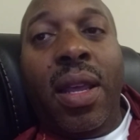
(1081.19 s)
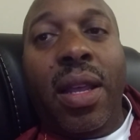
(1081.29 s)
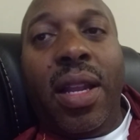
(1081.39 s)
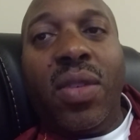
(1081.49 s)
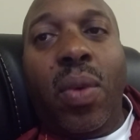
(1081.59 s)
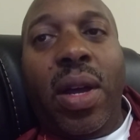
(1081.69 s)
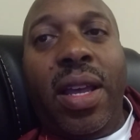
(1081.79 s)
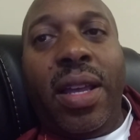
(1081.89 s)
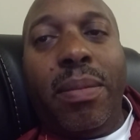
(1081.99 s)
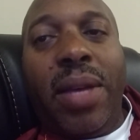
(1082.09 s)
That's
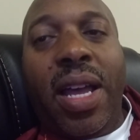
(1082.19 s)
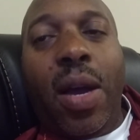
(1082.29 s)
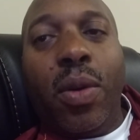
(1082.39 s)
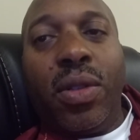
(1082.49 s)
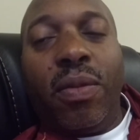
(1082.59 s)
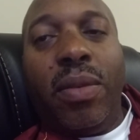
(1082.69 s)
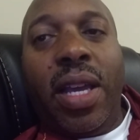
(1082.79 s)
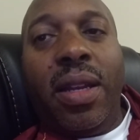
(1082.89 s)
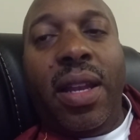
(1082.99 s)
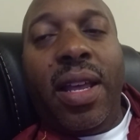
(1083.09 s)
why my hours are from
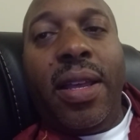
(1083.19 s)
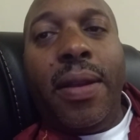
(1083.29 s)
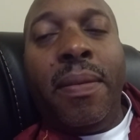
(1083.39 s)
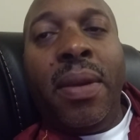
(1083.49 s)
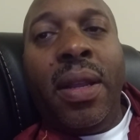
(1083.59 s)
9 to 9.